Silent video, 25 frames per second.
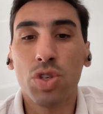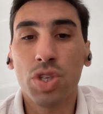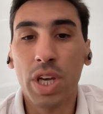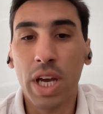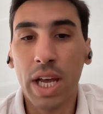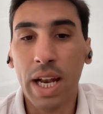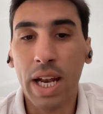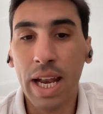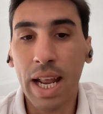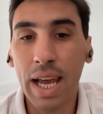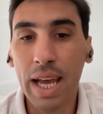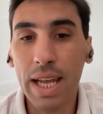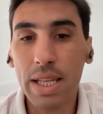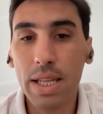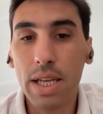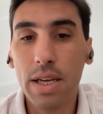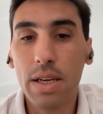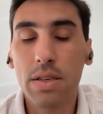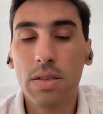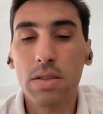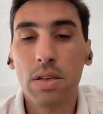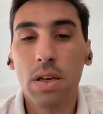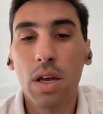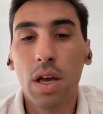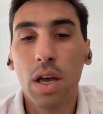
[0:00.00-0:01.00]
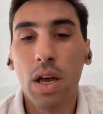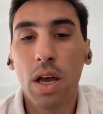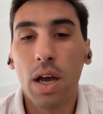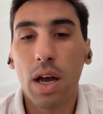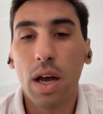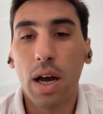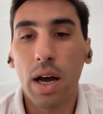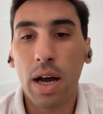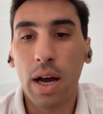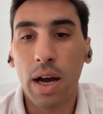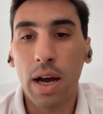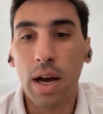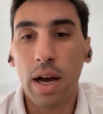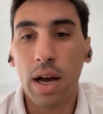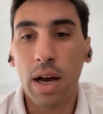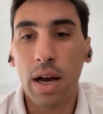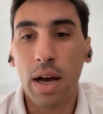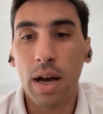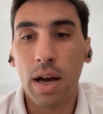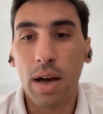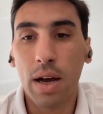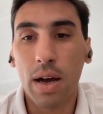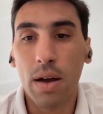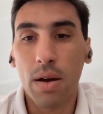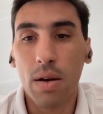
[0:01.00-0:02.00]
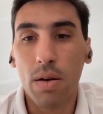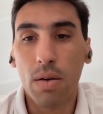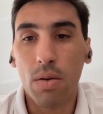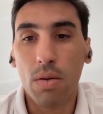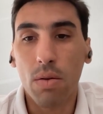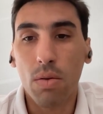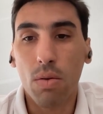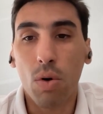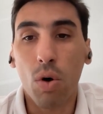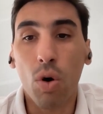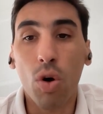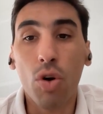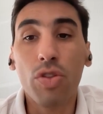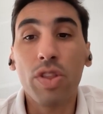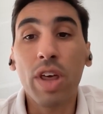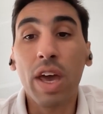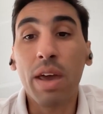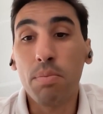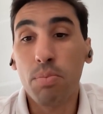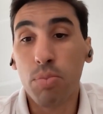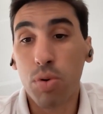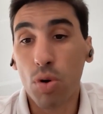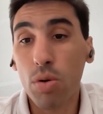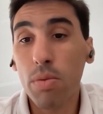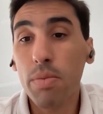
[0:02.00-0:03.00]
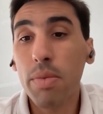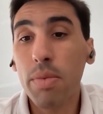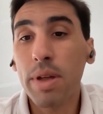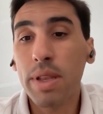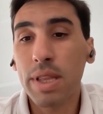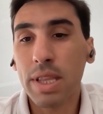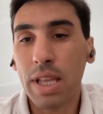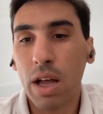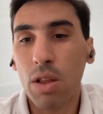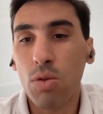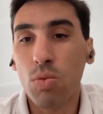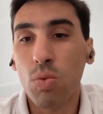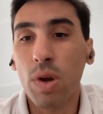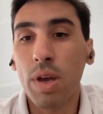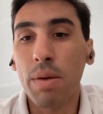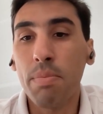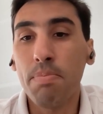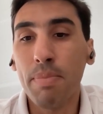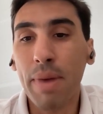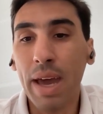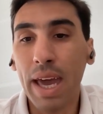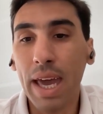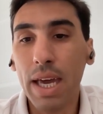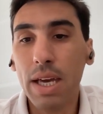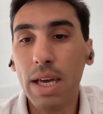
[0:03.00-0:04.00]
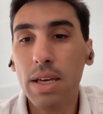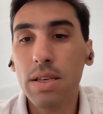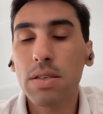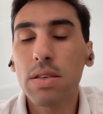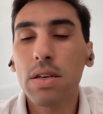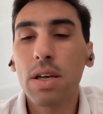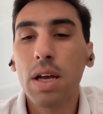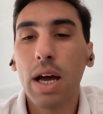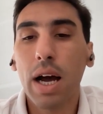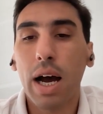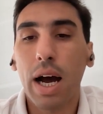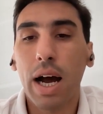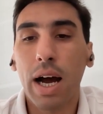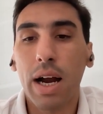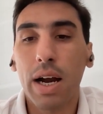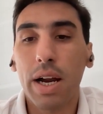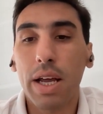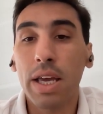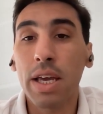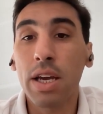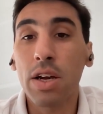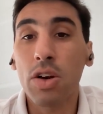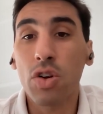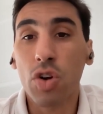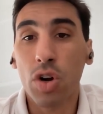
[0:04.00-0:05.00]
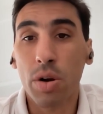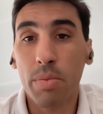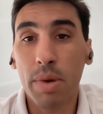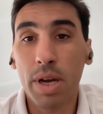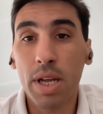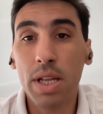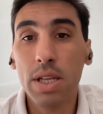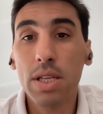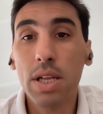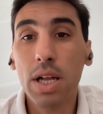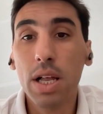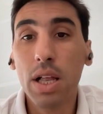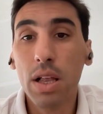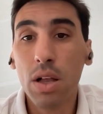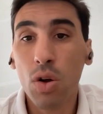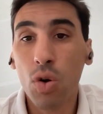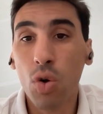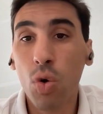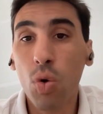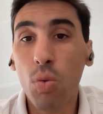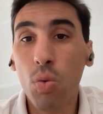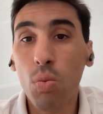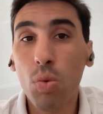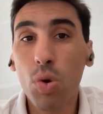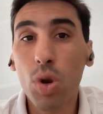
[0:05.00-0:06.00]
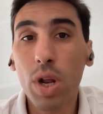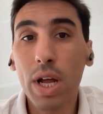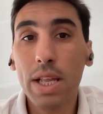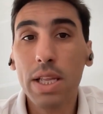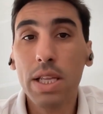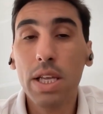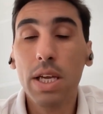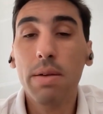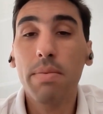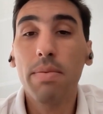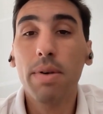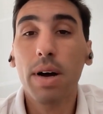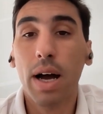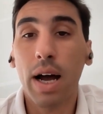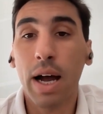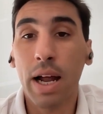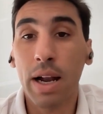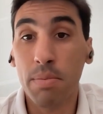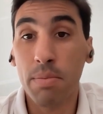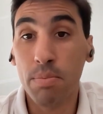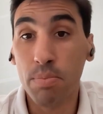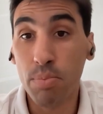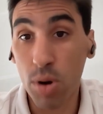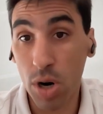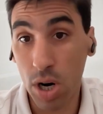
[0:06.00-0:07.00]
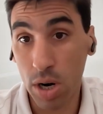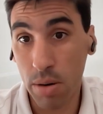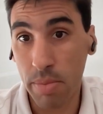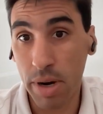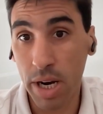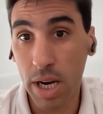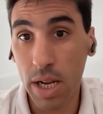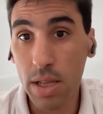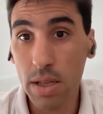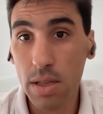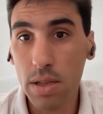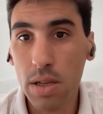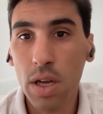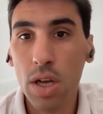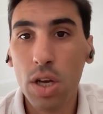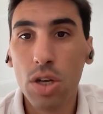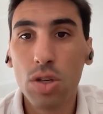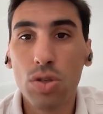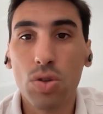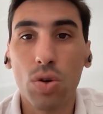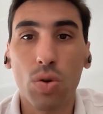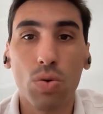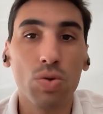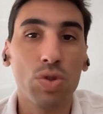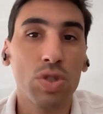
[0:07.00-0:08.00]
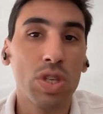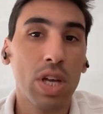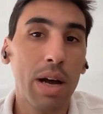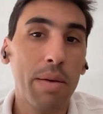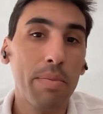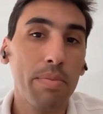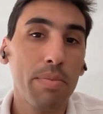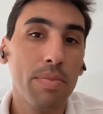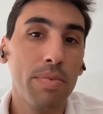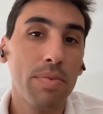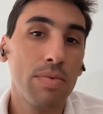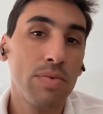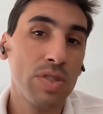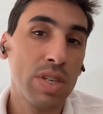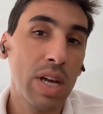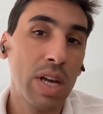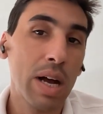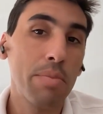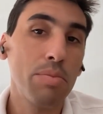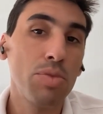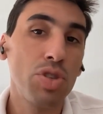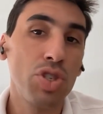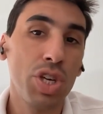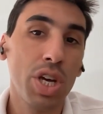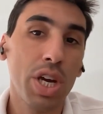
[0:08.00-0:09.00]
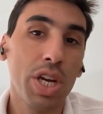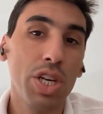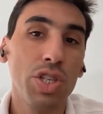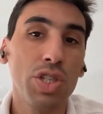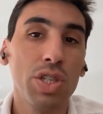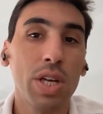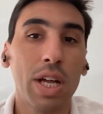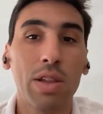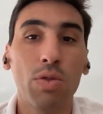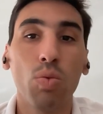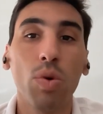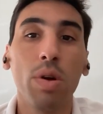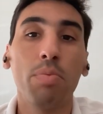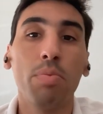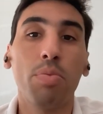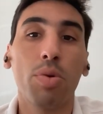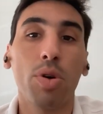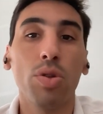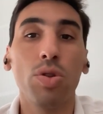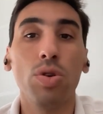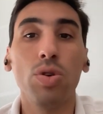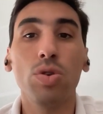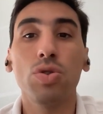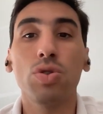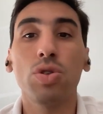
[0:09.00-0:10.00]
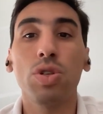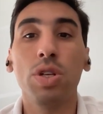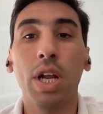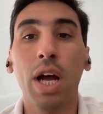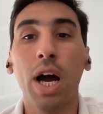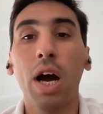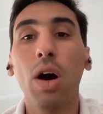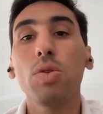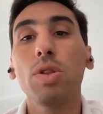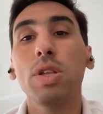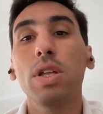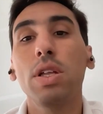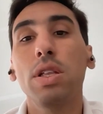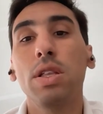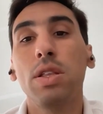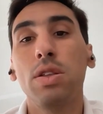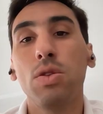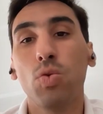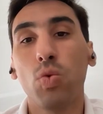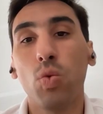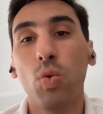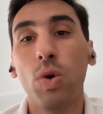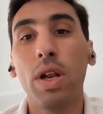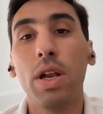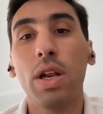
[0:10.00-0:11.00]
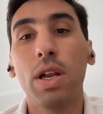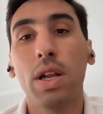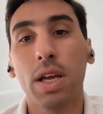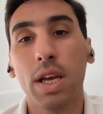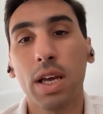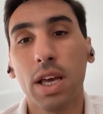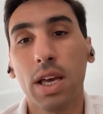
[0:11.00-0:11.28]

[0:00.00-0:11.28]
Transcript: genetics uh, or the improvement that we make are incremental, cumulative, and permanent. So some some change that we produce now that will